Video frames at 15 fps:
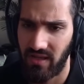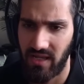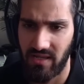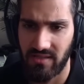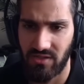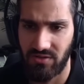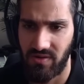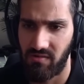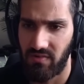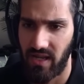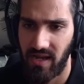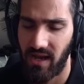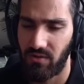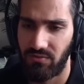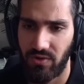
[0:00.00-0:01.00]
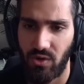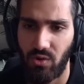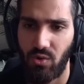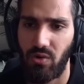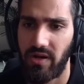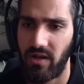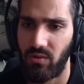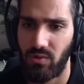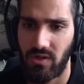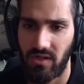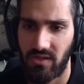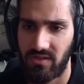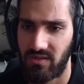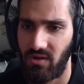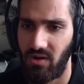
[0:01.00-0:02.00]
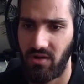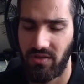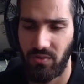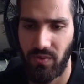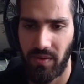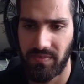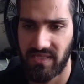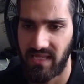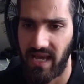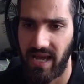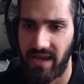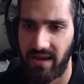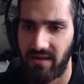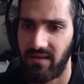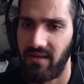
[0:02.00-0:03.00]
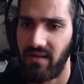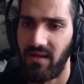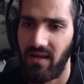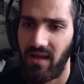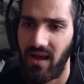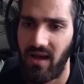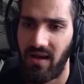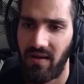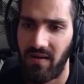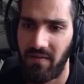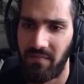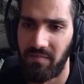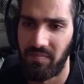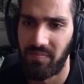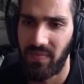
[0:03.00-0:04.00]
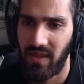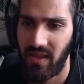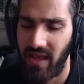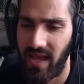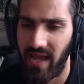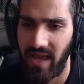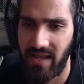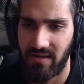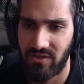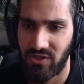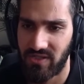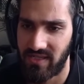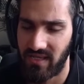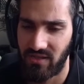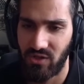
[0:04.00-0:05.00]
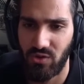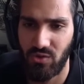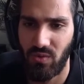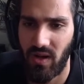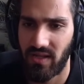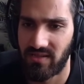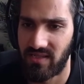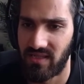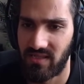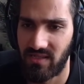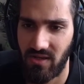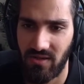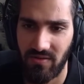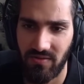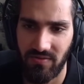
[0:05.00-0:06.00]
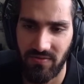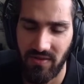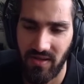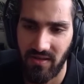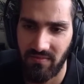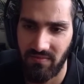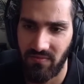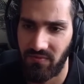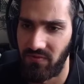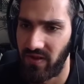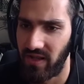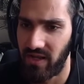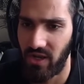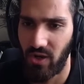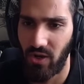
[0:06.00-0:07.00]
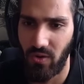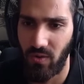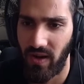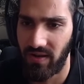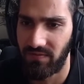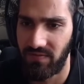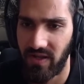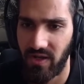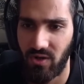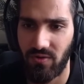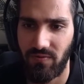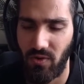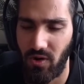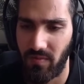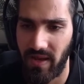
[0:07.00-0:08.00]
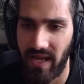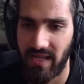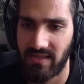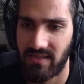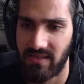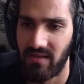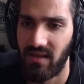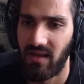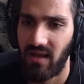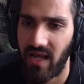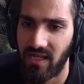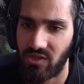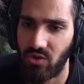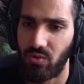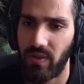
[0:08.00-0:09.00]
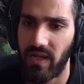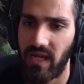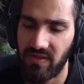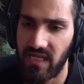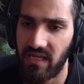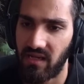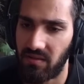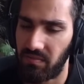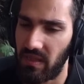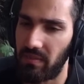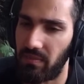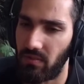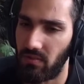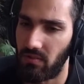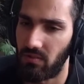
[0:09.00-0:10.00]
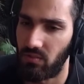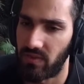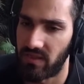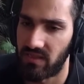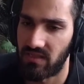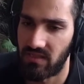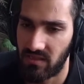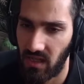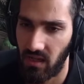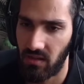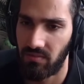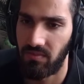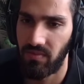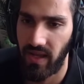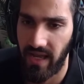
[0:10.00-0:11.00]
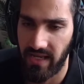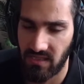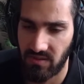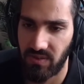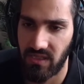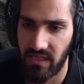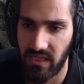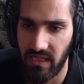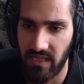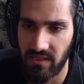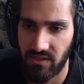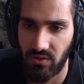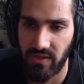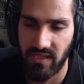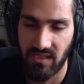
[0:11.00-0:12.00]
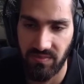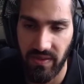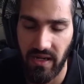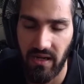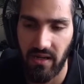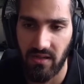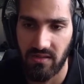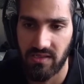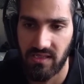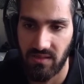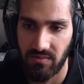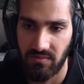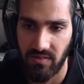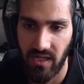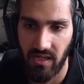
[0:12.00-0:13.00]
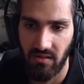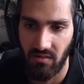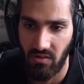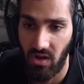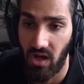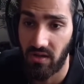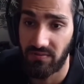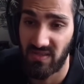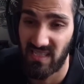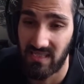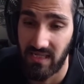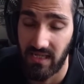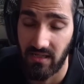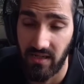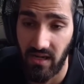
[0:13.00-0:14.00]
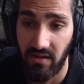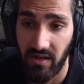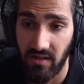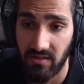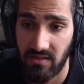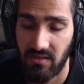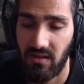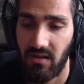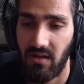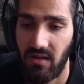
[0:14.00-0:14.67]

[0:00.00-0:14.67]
things around how recording works on the web stack. Um, and just like the nuances of video and video formats. And so we needed people with some expertise or experience in a lot of distinct areas.